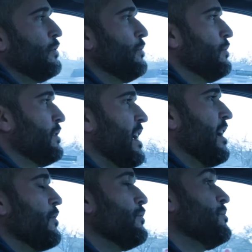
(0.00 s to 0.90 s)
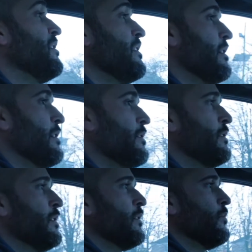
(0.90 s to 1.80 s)
who's there, who's been there,
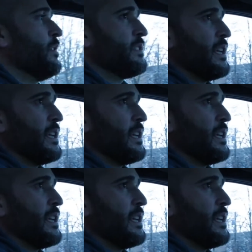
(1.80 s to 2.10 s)
what's